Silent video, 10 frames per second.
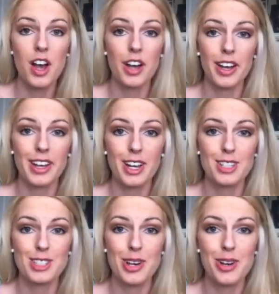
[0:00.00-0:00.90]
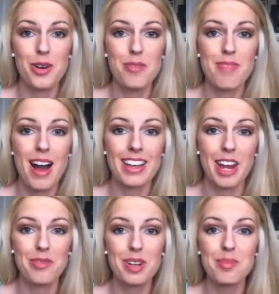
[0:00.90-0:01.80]
Okay, y'all, so my
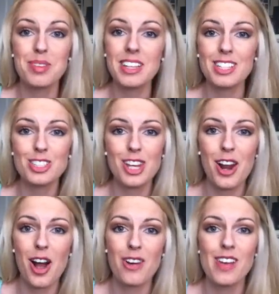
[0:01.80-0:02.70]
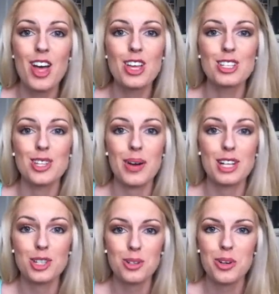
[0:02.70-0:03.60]
camera completely shut off, so I
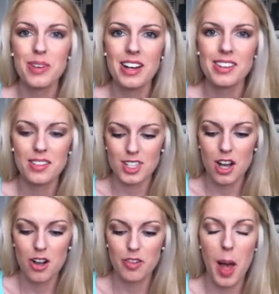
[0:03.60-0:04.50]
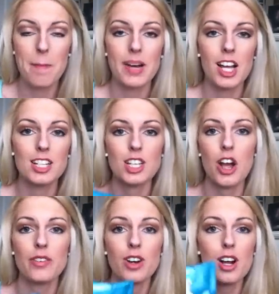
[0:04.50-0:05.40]
don't know where I left off, but
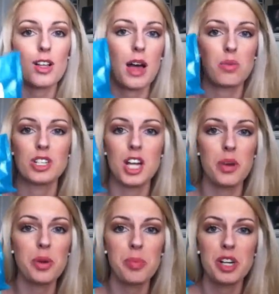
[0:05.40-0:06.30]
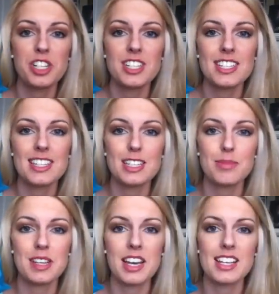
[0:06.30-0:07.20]
overall I would not repurchase these
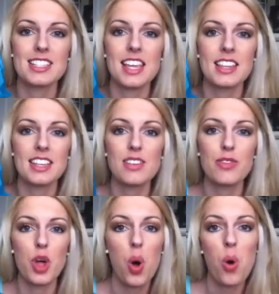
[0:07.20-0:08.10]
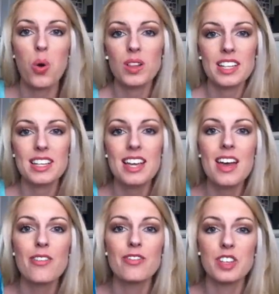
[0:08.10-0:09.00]
because they leave the oily
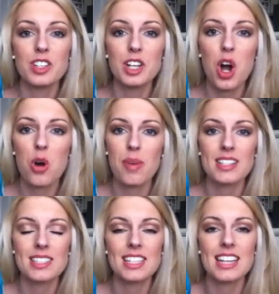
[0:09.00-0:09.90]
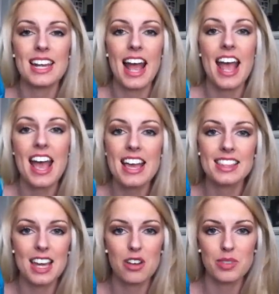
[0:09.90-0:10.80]
feeling on my skin, and I
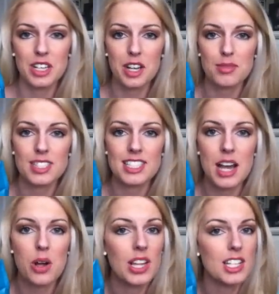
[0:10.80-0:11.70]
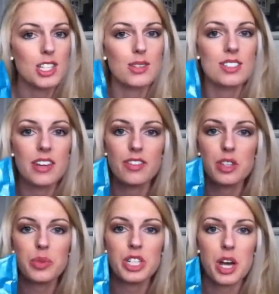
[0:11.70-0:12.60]
hate that when it comes to towelettes, so
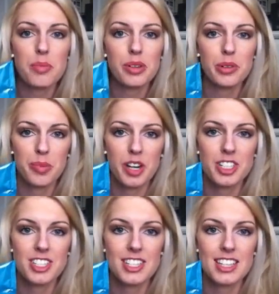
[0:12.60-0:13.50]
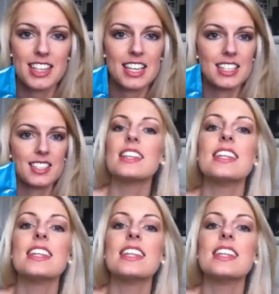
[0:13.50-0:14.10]
definitely would not be repurchasing these.